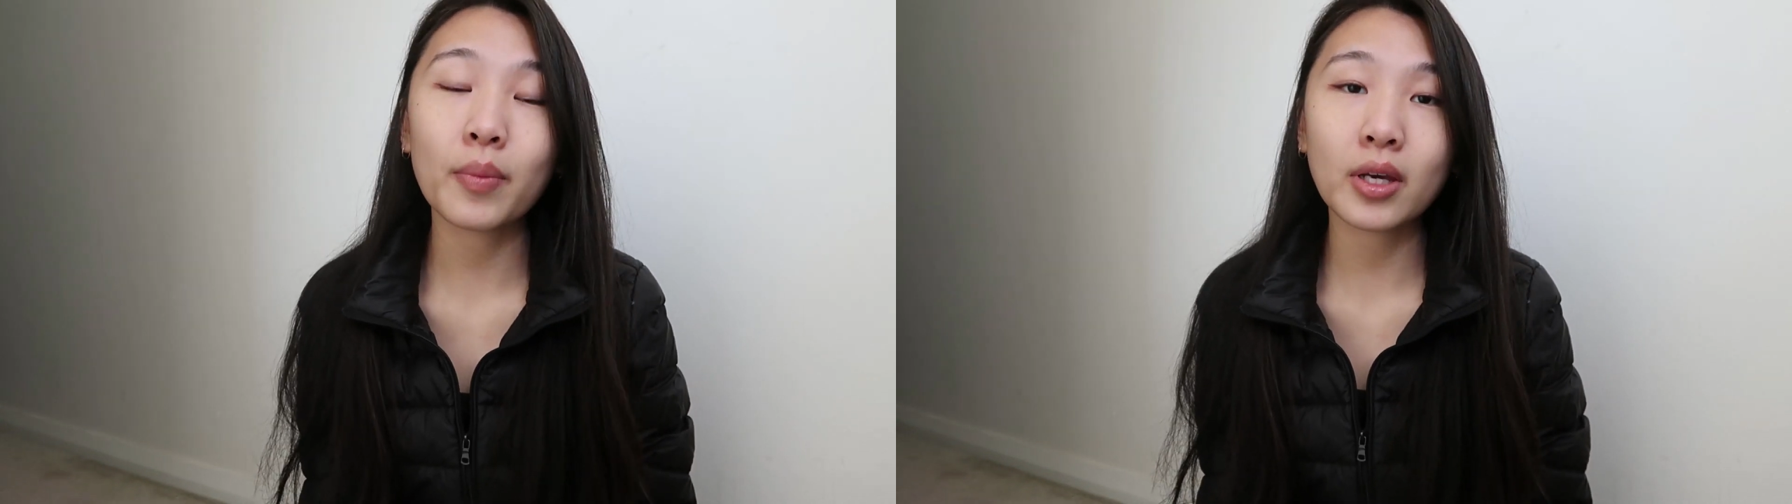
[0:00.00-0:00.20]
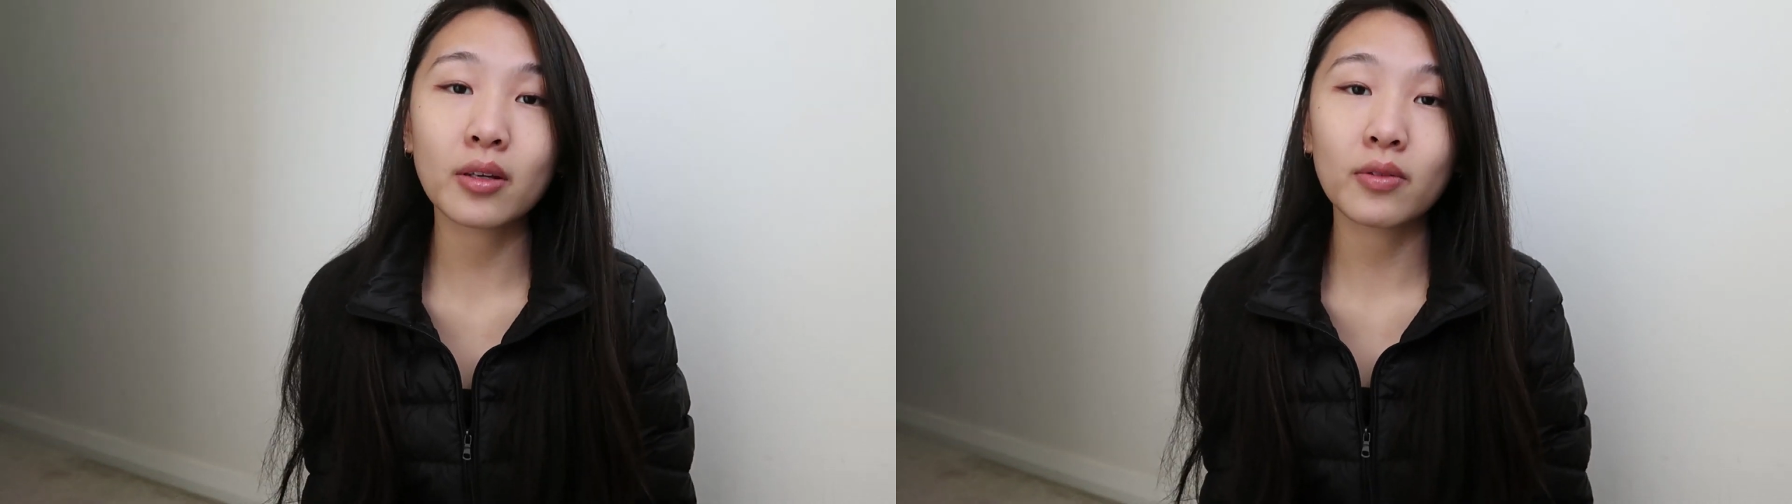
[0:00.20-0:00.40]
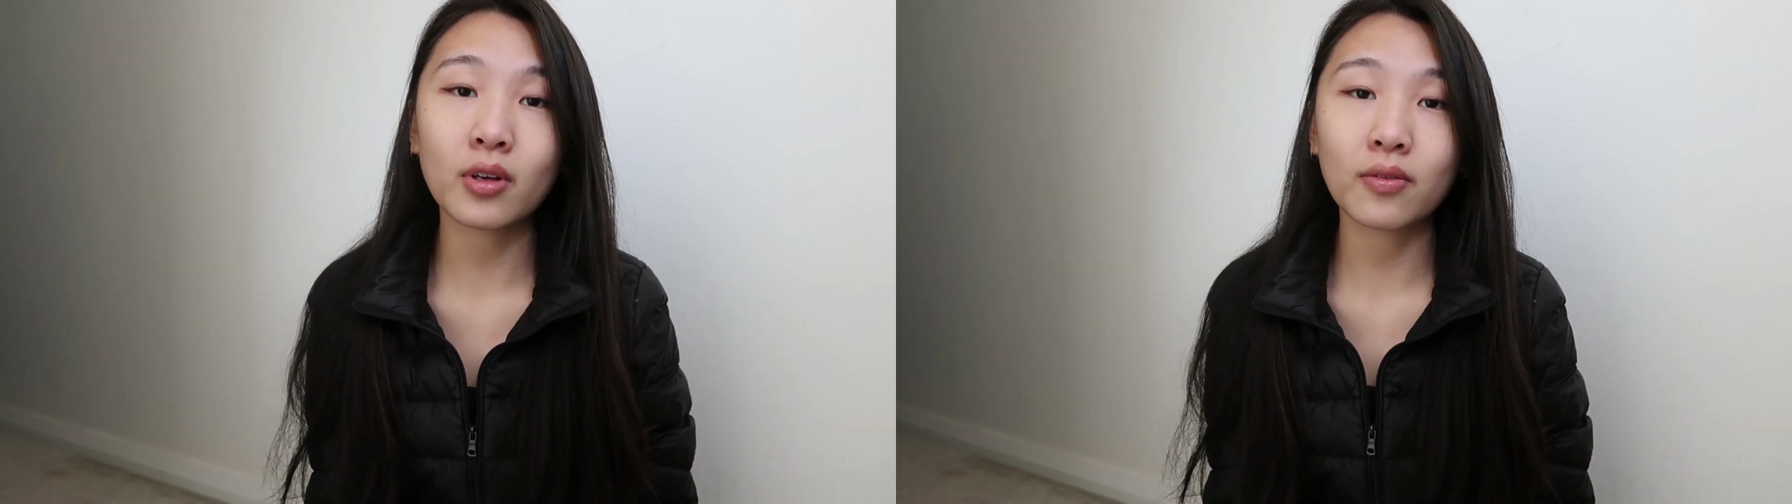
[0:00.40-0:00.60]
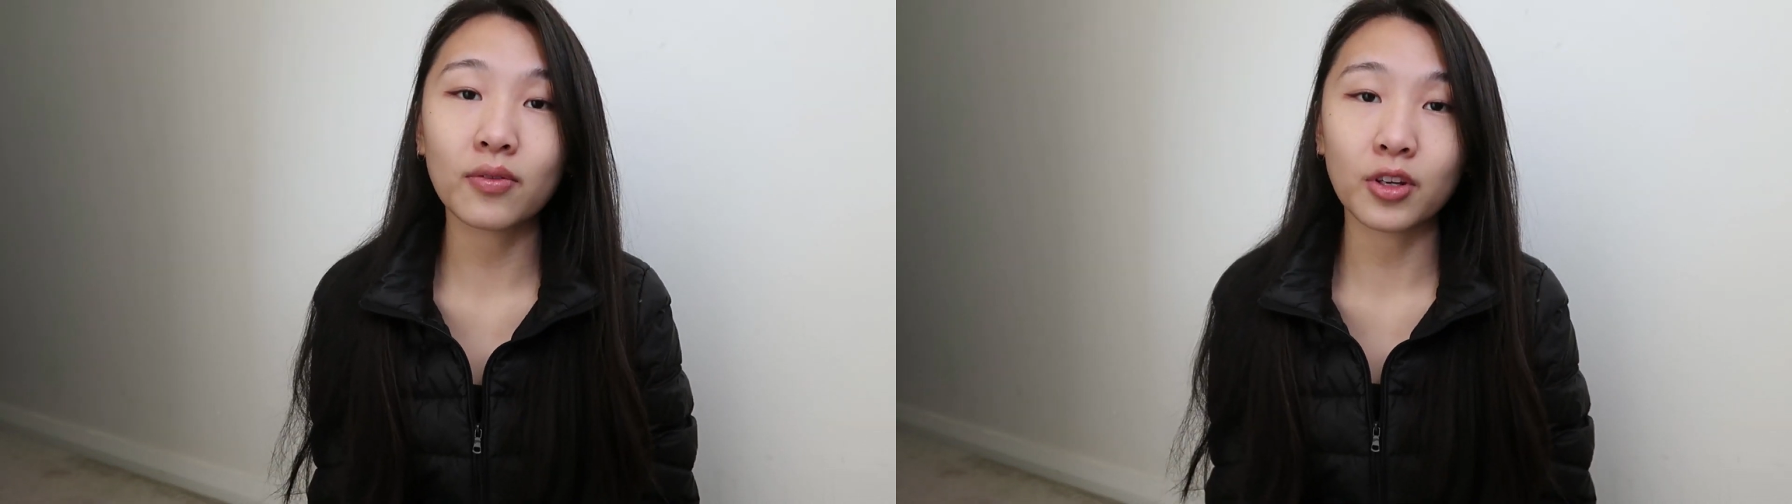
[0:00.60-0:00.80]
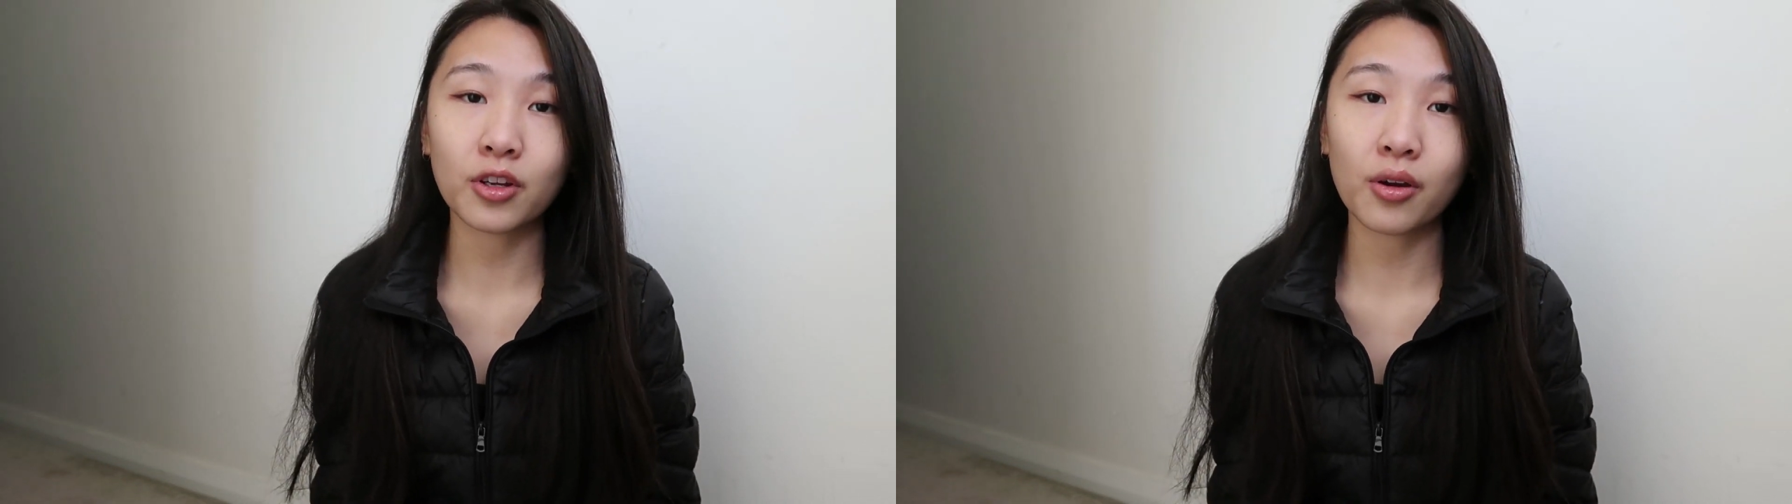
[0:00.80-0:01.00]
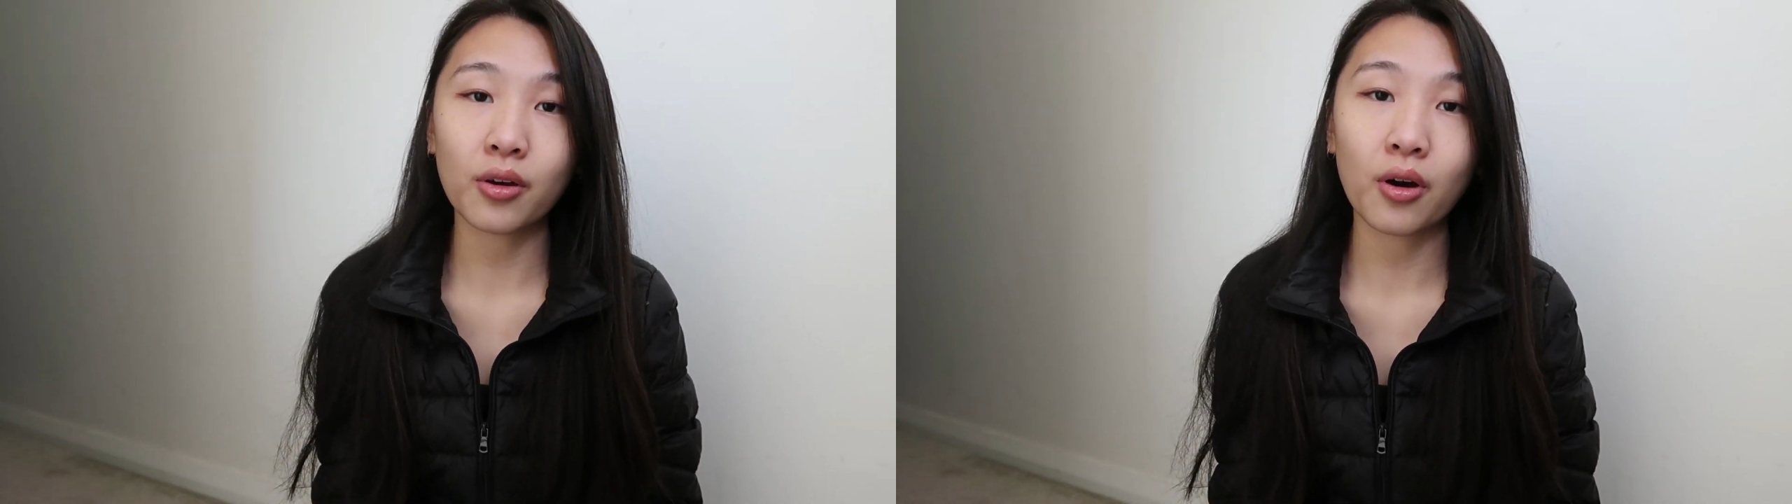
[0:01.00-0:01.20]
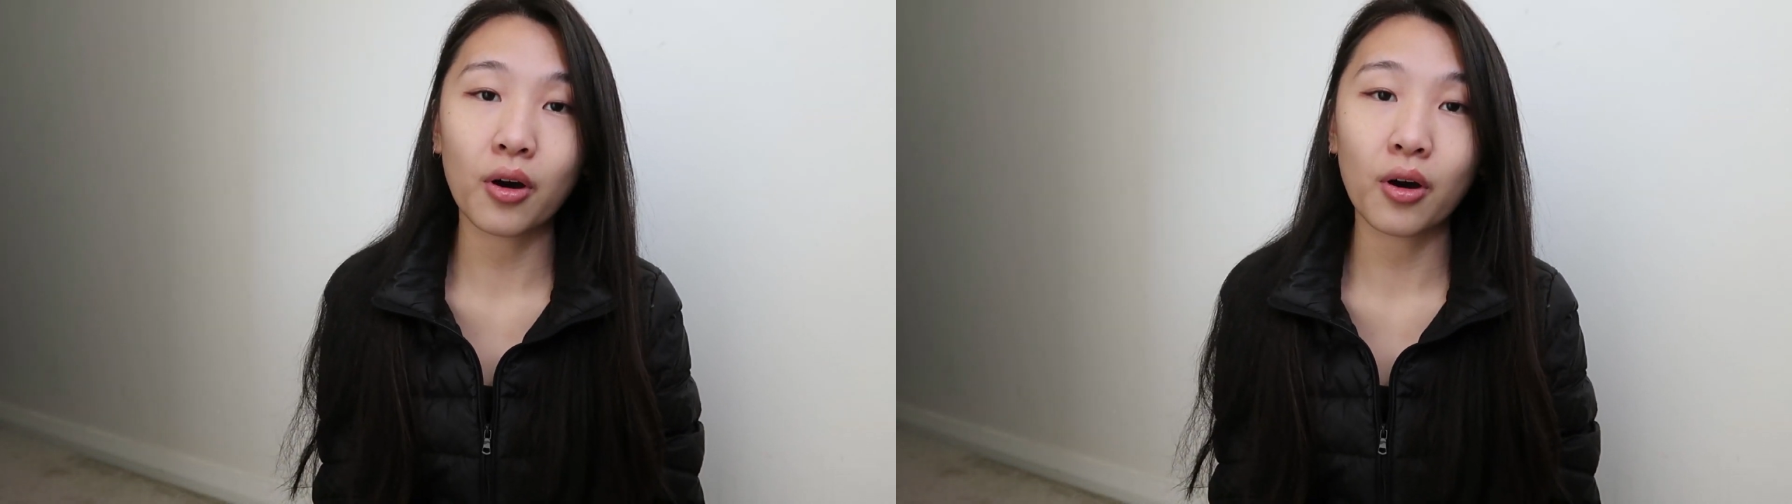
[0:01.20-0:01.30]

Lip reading: to make another video